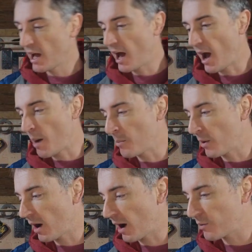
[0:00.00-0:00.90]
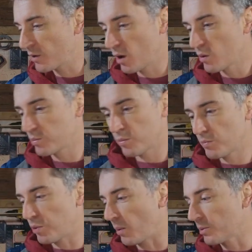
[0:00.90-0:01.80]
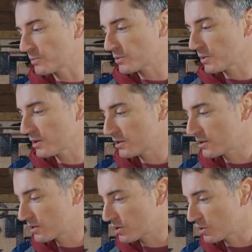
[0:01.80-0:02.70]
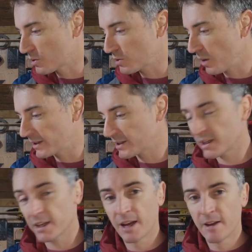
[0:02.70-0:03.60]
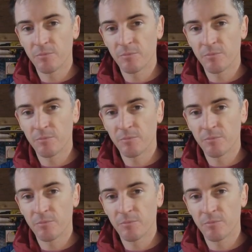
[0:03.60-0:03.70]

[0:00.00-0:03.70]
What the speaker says: I have no problems with the 220.